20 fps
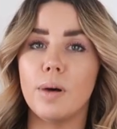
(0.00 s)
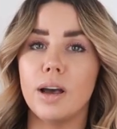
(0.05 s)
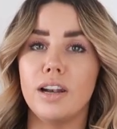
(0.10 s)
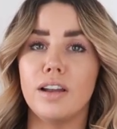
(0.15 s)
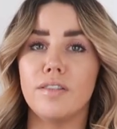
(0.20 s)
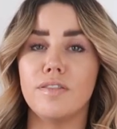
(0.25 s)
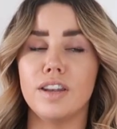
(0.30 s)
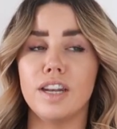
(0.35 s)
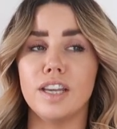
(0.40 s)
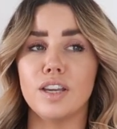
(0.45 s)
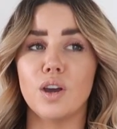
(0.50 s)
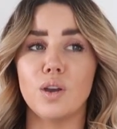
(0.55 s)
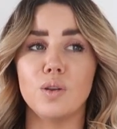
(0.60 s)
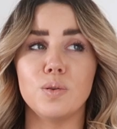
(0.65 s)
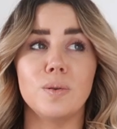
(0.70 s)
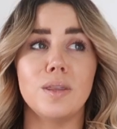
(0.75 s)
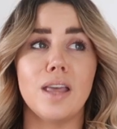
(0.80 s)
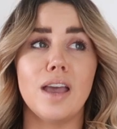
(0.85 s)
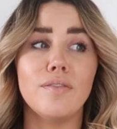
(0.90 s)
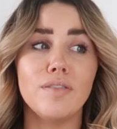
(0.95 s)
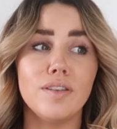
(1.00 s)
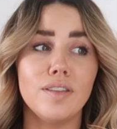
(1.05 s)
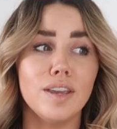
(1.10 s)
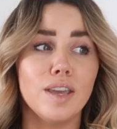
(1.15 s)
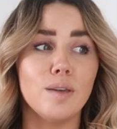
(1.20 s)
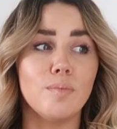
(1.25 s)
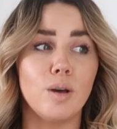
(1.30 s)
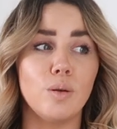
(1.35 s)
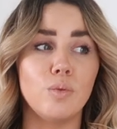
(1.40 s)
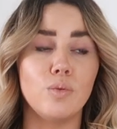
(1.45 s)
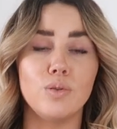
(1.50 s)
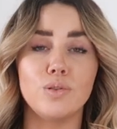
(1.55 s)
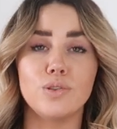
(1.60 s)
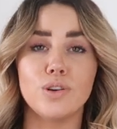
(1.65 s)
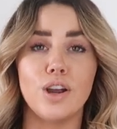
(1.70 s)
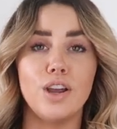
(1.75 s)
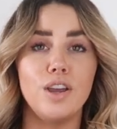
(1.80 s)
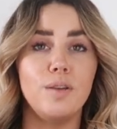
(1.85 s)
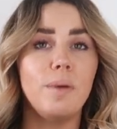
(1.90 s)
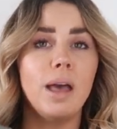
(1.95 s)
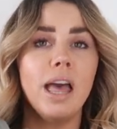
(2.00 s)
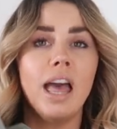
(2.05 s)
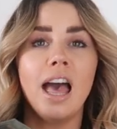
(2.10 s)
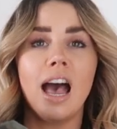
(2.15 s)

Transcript: I love that it goes with everything in my wardrobe.